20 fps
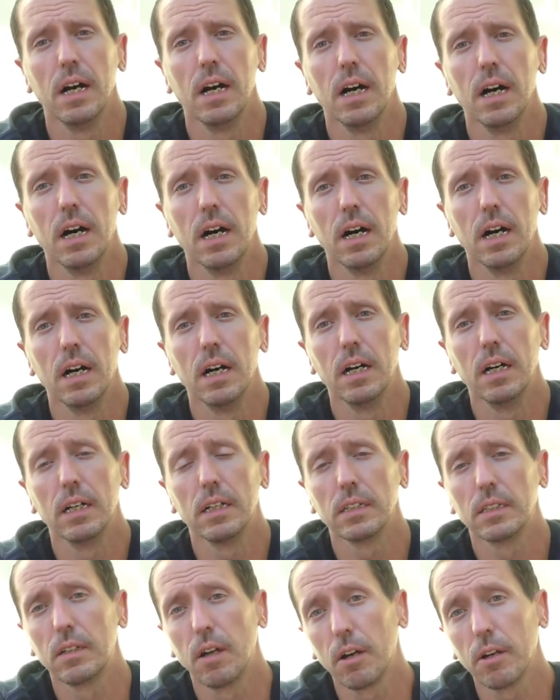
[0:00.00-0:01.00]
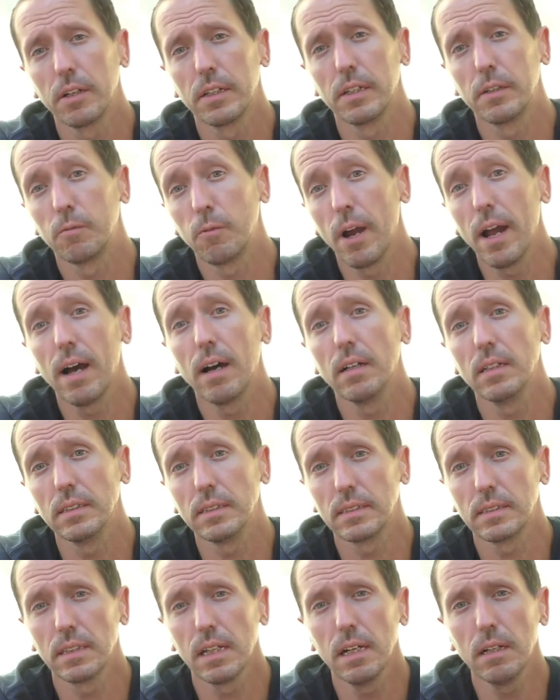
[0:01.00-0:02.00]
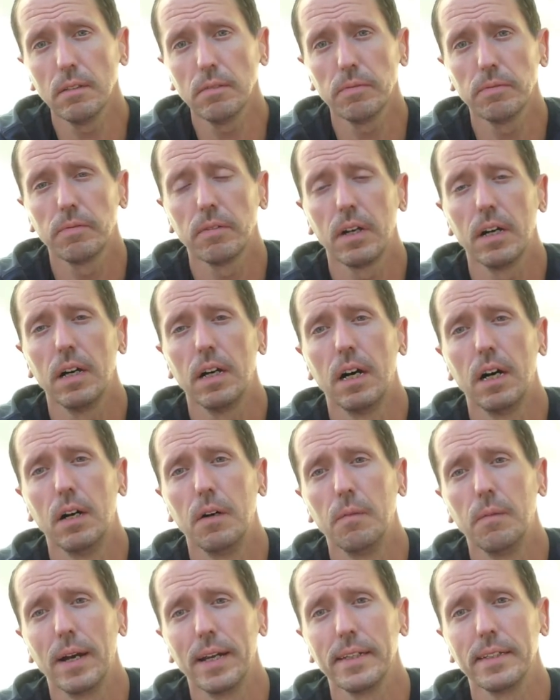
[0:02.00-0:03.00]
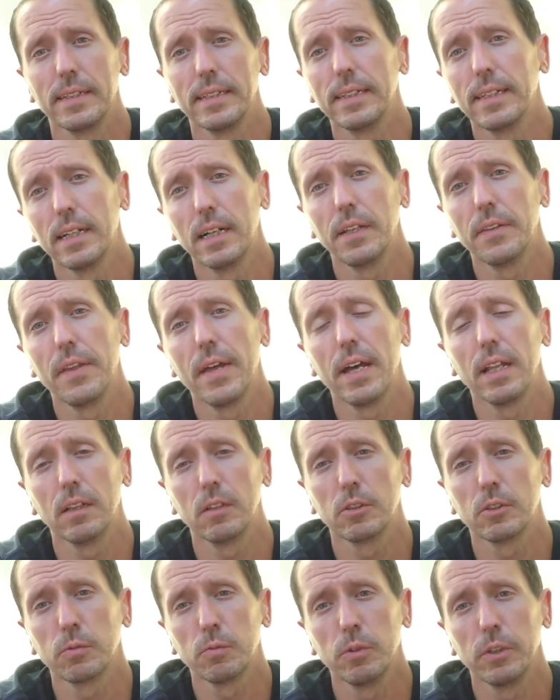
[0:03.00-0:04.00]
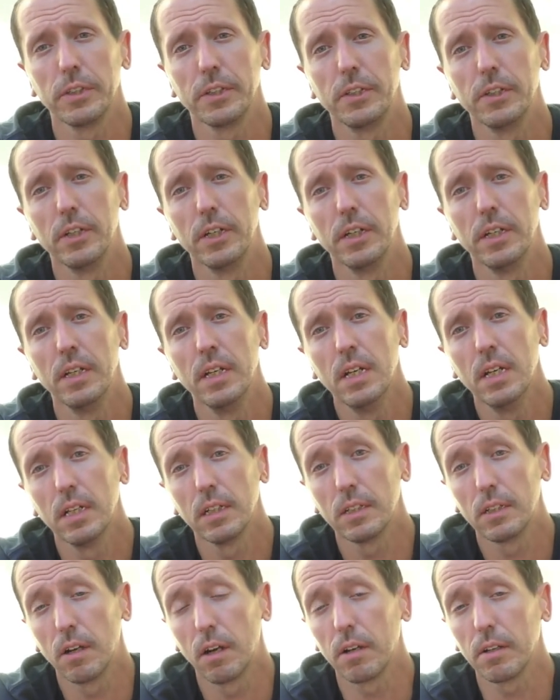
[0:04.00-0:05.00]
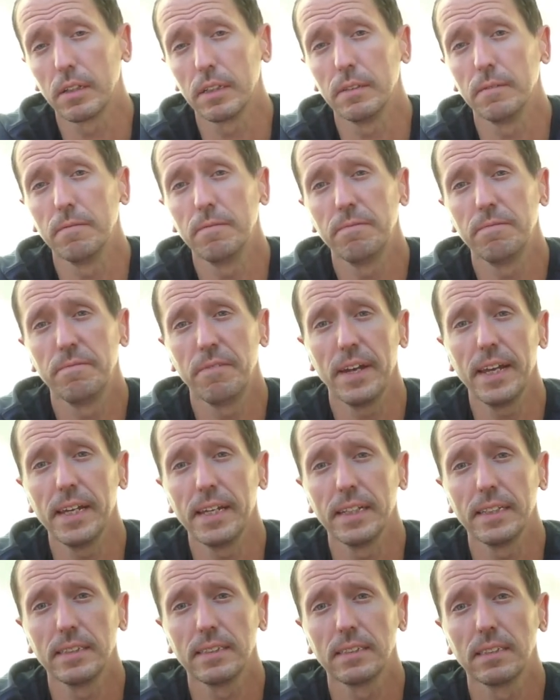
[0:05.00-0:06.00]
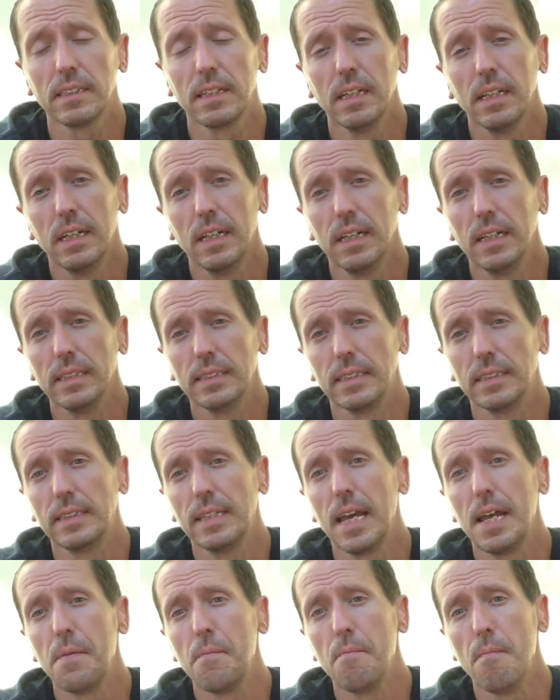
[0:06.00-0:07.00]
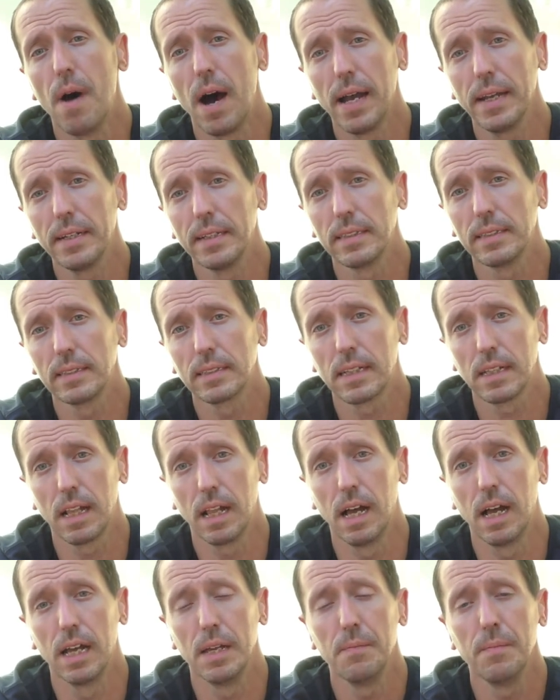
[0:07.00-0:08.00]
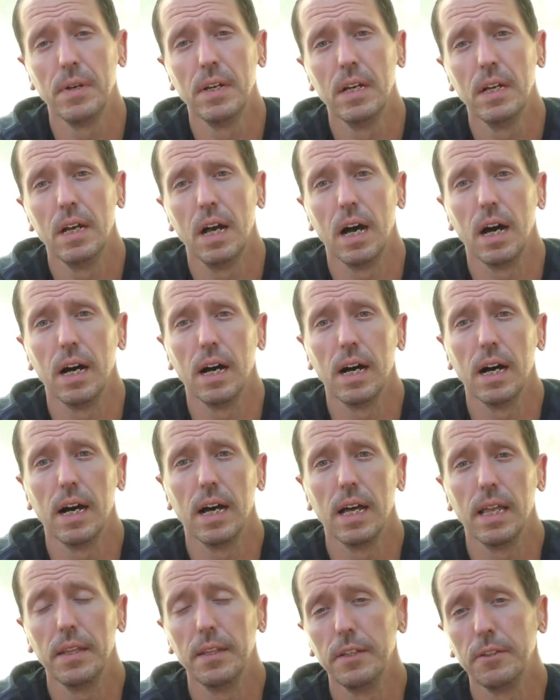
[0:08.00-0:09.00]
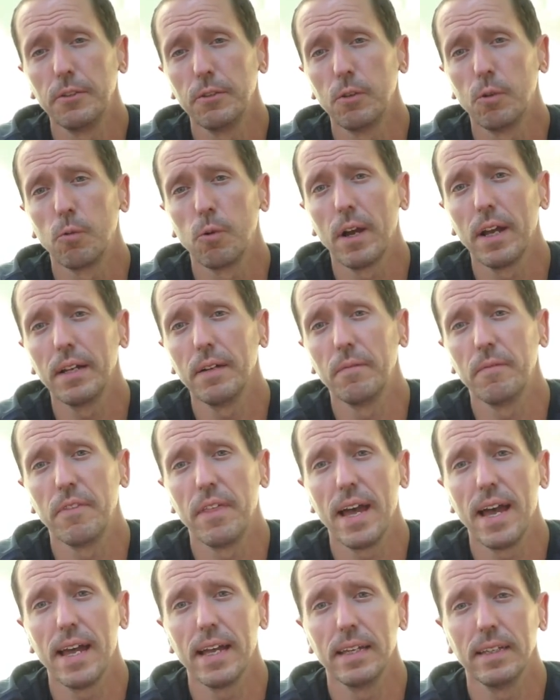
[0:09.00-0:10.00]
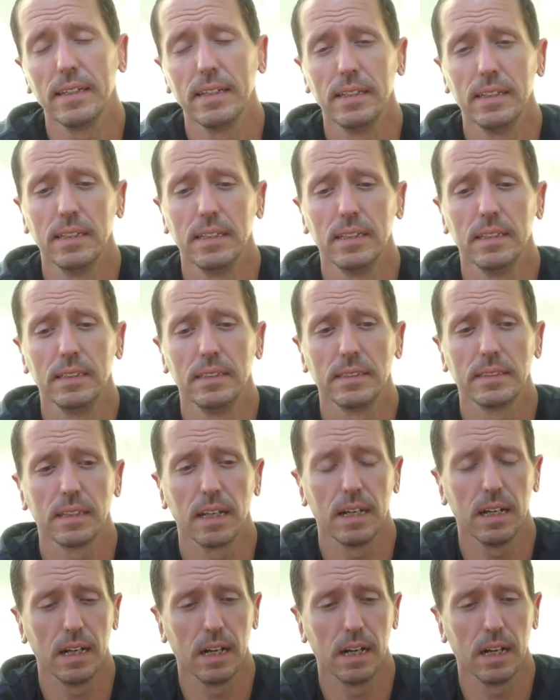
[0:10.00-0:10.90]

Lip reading: Guardian route itself, I didn't get on that. Looks really good. Guardian Face is a 10- climb, and then to the right of that is